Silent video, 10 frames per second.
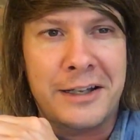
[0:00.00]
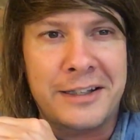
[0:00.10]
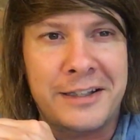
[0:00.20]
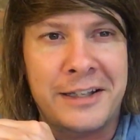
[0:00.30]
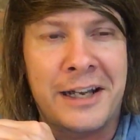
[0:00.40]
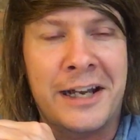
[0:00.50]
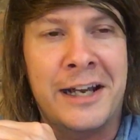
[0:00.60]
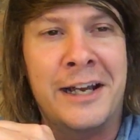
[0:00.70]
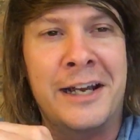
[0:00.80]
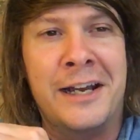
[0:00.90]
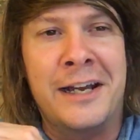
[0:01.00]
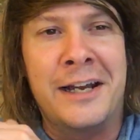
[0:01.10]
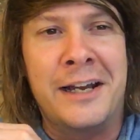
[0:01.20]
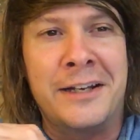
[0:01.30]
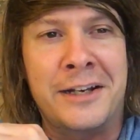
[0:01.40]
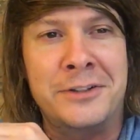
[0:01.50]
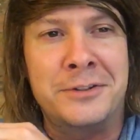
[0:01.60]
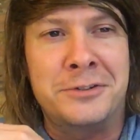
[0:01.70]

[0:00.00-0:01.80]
Yeah, now you're